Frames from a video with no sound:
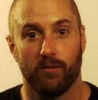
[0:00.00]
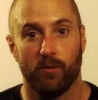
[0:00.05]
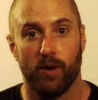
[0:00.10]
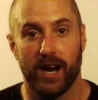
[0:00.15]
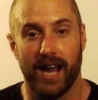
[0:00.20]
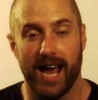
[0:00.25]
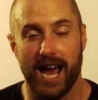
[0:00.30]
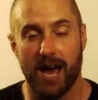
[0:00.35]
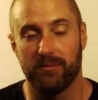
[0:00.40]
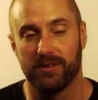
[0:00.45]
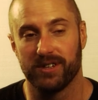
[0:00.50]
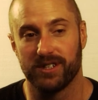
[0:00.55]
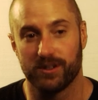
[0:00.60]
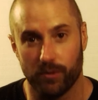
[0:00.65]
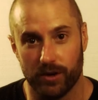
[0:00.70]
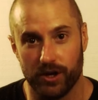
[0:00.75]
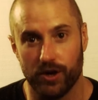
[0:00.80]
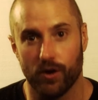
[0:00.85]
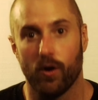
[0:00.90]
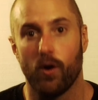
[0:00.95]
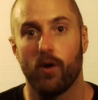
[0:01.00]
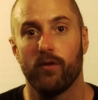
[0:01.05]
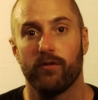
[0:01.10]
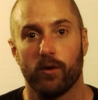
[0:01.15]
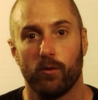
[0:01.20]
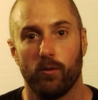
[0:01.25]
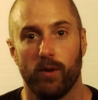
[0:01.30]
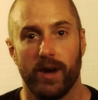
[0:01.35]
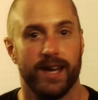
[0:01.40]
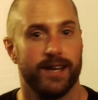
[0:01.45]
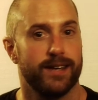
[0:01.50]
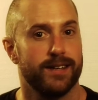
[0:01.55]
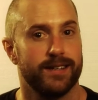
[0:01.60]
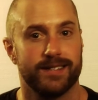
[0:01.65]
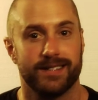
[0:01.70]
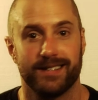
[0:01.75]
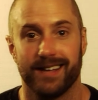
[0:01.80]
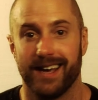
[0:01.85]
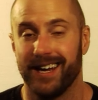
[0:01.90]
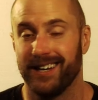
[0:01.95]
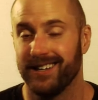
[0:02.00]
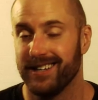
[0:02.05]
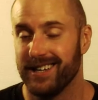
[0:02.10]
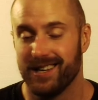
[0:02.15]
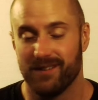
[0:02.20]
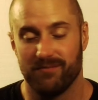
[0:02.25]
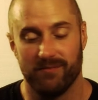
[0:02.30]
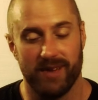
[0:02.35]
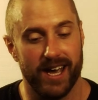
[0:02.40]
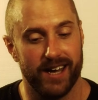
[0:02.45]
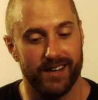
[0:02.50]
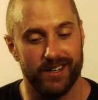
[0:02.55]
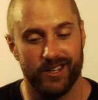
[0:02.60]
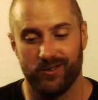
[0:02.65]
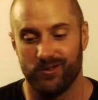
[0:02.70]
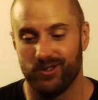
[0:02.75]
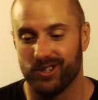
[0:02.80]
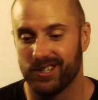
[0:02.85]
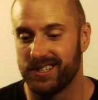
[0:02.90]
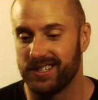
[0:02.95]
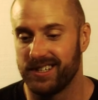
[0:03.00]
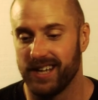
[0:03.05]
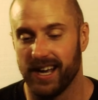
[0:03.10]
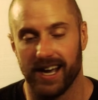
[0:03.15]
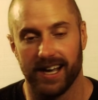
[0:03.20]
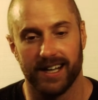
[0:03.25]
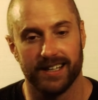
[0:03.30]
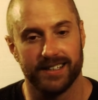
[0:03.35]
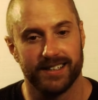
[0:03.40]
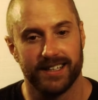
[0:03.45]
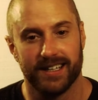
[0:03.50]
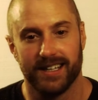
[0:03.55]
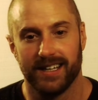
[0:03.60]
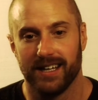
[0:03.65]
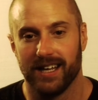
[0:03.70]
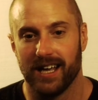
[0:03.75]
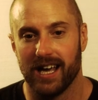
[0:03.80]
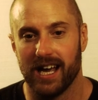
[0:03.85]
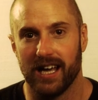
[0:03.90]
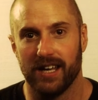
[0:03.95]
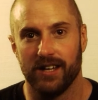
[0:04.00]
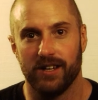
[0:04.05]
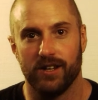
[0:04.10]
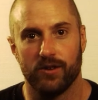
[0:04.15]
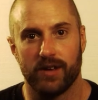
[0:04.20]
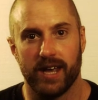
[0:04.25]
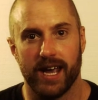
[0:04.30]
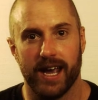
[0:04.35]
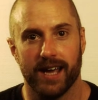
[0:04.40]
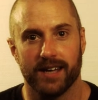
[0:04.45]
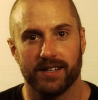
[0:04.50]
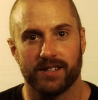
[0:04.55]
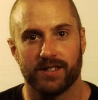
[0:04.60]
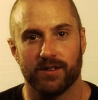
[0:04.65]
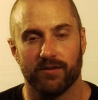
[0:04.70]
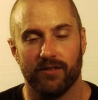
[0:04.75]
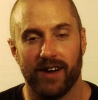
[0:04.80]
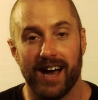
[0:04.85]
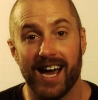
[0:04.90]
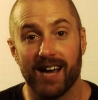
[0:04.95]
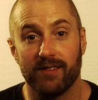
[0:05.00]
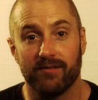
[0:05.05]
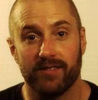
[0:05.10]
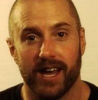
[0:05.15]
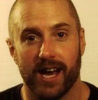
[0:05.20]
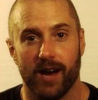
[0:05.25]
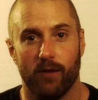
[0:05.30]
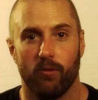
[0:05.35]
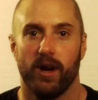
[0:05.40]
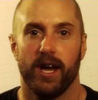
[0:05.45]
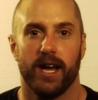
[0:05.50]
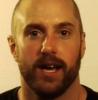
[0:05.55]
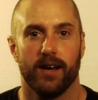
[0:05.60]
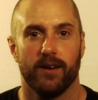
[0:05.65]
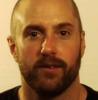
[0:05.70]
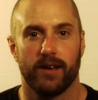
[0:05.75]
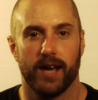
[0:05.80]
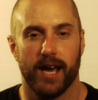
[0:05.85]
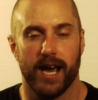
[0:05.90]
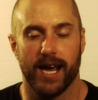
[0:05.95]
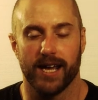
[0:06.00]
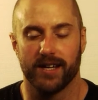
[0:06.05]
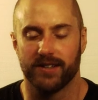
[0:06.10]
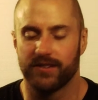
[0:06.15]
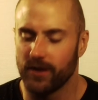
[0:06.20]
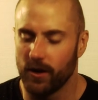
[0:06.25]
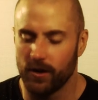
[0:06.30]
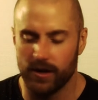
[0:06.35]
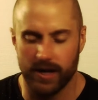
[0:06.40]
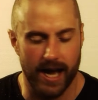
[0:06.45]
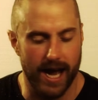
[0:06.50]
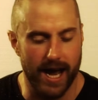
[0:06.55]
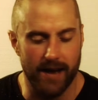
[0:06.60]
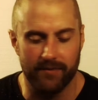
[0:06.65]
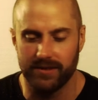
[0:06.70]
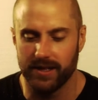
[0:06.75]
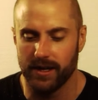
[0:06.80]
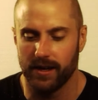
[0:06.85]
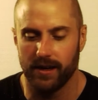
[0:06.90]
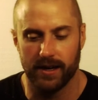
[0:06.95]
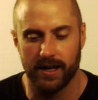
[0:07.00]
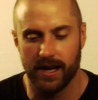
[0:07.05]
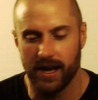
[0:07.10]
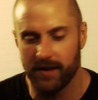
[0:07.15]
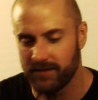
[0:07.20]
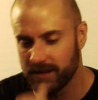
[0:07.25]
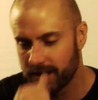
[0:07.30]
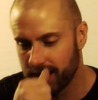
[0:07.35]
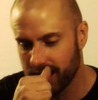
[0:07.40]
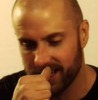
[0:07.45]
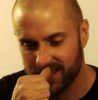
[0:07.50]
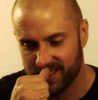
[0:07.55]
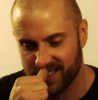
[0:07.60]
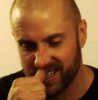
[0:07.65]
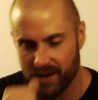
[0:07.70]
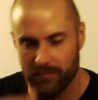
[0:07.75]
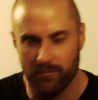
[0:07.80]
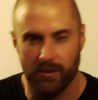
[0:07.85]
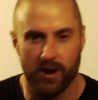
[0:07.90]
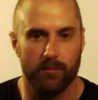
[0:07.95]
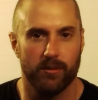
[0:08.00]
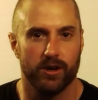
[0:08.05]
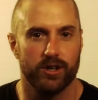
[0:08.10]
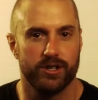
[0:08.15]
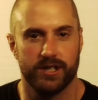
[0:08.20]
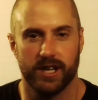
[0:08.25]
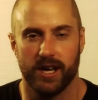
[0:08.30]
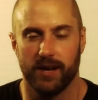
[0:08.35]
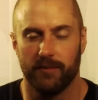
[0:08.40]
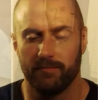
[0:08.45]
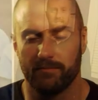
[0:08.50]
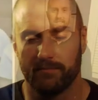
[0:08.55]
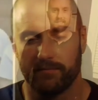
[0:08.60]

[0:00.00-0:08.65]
what happens when you're overweight is that, man, you just, you can't survive that way, okay? And so you have to get a gym membership.